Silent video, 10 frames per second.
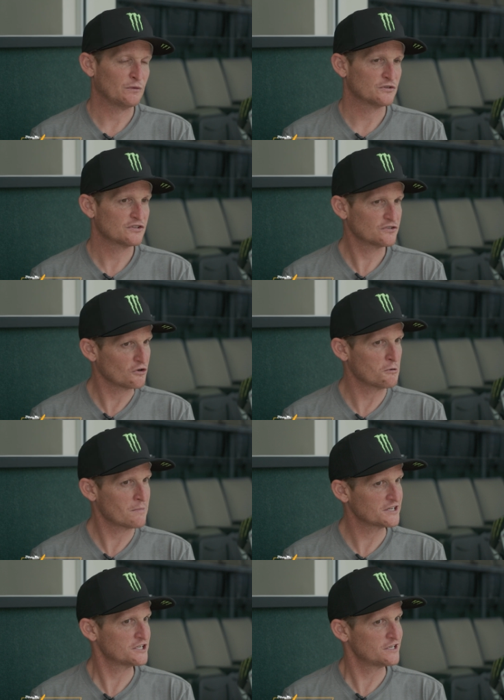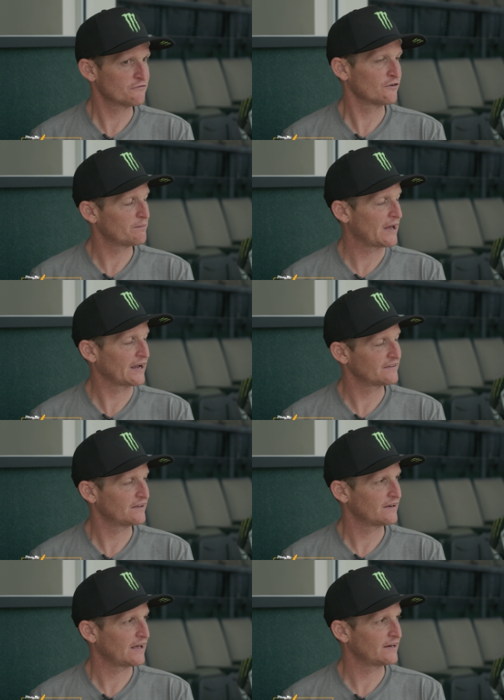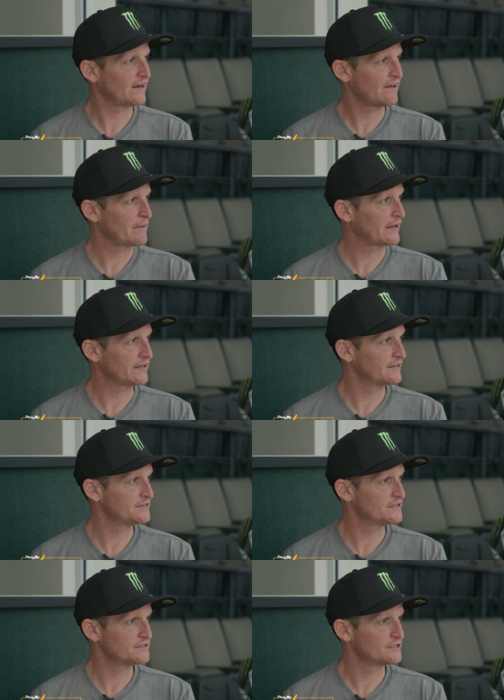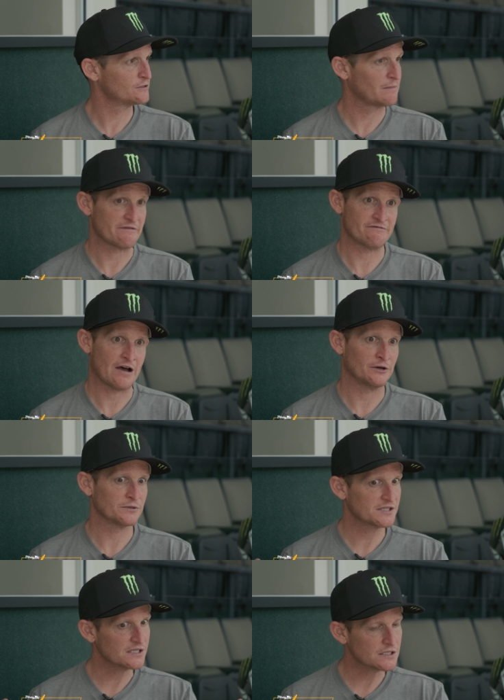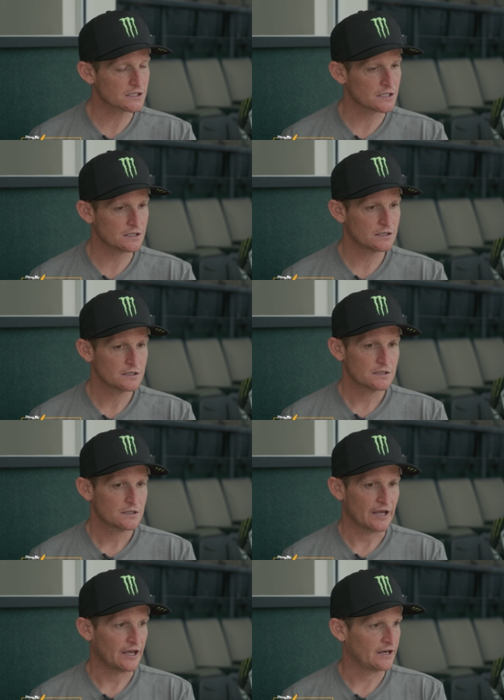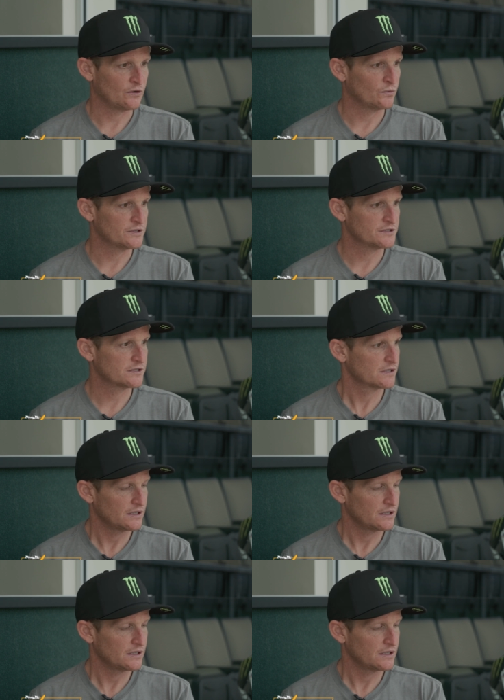it was so much different back then. I didn't have my kids until my final season, and it was